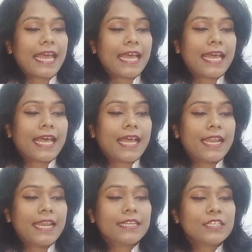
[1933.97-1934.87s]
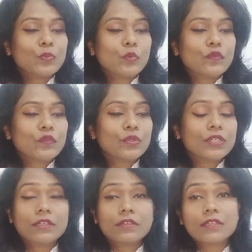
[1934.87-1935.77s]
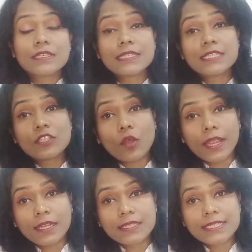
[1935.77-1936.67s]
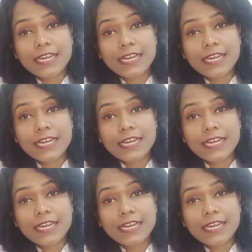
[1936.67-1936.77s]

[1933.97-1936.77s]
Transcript: Let us move to the soils,